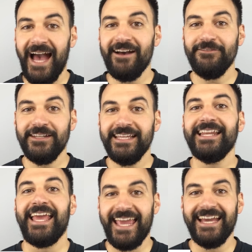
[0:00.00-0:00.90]
confident,
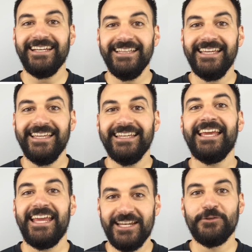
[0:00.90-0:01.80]
and
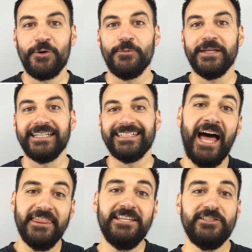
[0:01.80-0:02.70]
clean in grooming.
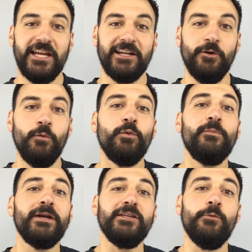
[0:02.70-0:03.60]
On this channel, we're
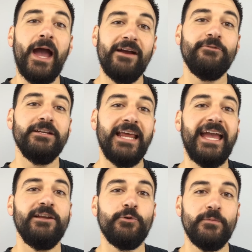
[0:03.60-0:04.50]
bringing you
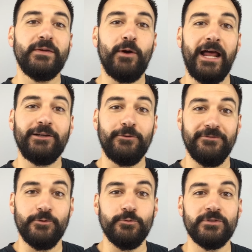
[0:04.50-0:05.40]
everyday grooming product
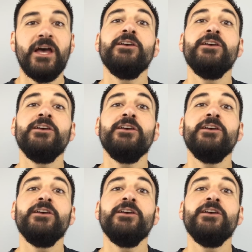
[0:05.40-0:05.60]
reviews.